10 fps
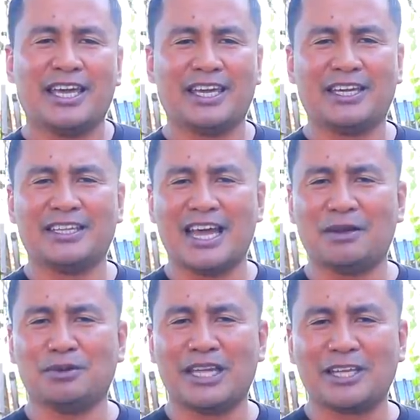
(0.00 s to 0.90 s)
And I
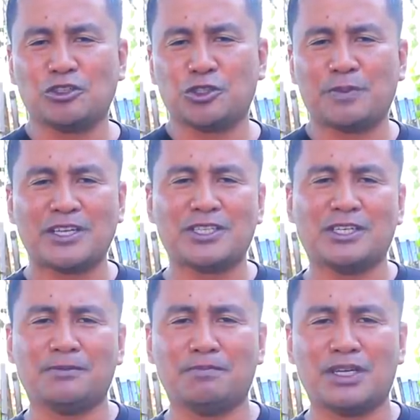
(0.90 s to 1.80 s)
would like to
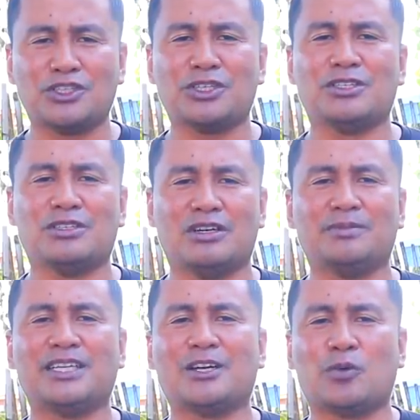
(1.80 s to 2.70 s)
specially mention
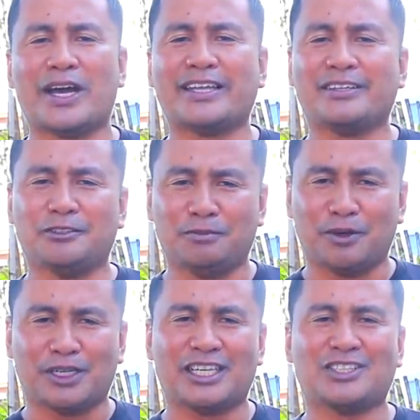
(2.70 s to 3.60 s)
Dominic White. Good
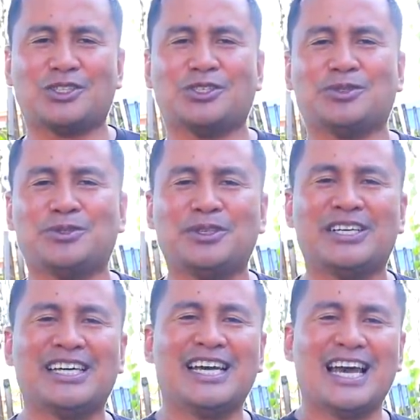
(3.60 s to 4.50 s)
morning to you.
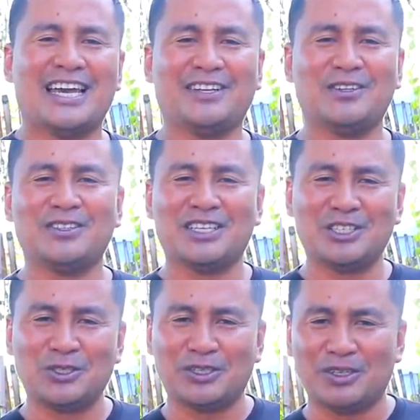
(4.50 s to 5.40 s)
I know
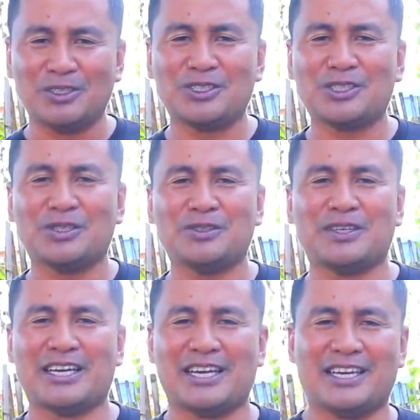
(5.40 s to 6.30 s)
that you are also
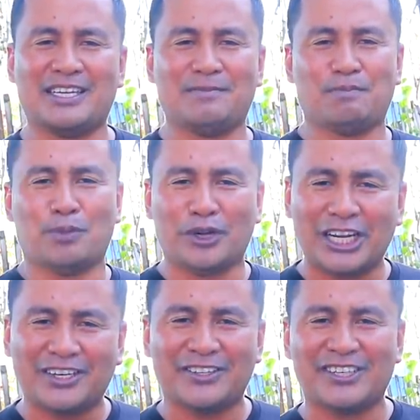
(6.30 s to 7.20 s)
a
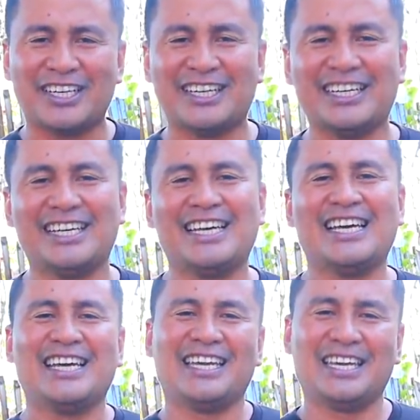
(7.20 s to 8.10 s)
breeder
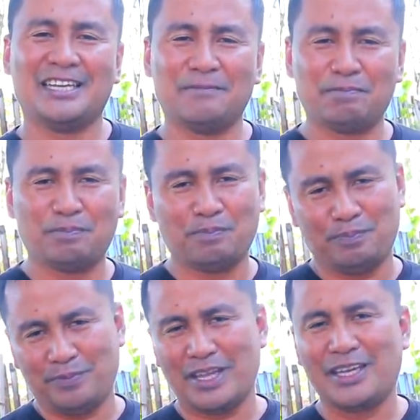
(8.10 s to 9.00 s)
and
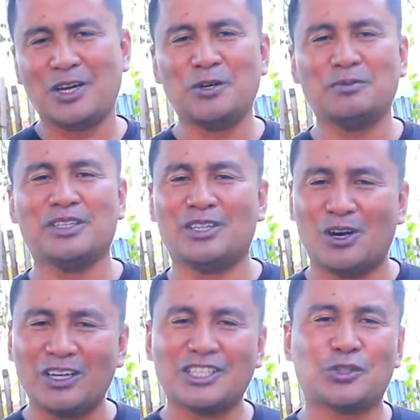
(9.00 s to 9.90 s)
I hope that
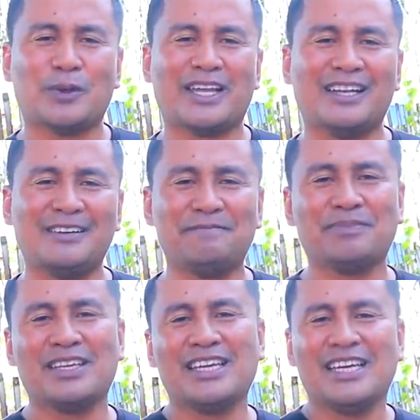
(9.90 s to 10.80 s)
all is well.
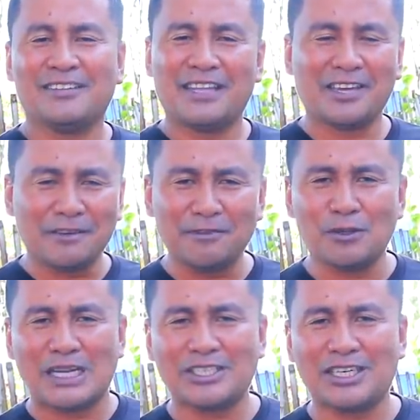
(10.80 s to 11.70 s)
Thank you for
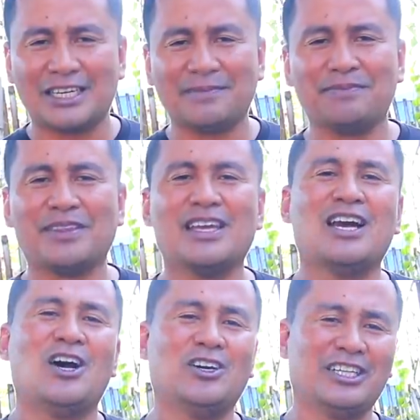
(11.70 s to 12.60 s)
watching
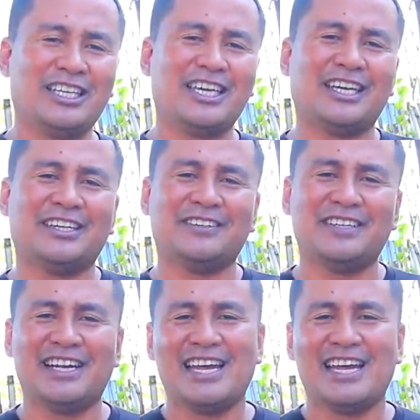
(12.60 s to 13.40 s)
only here